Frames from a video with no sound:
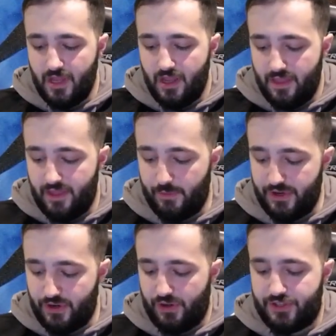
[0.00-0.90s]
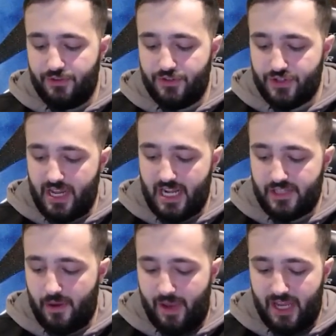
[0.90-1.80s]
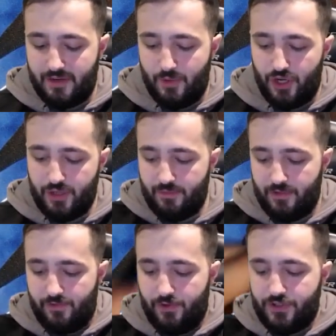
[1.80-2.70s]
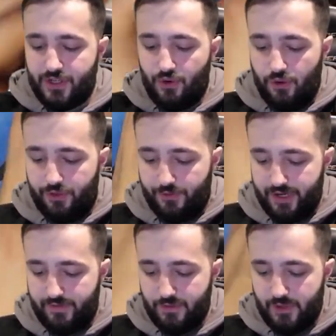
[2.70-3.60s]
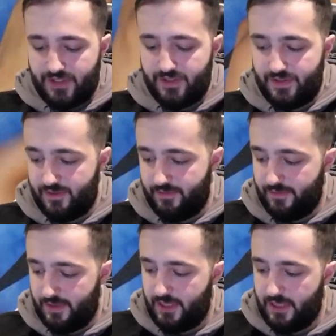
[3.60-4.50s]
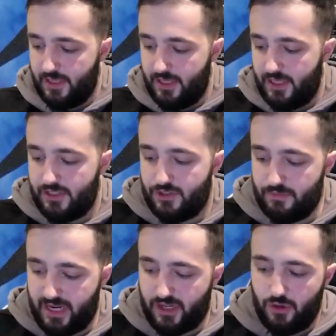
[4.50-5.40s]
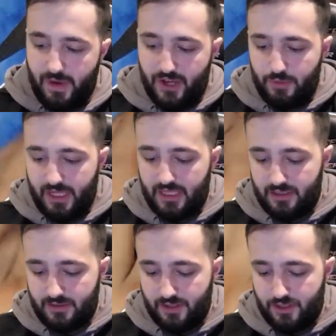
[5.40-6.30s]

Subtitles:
Then what you're going to do is you're going to activate Pandemonium, fusing all 3 of your monsters to make your Battle Butler.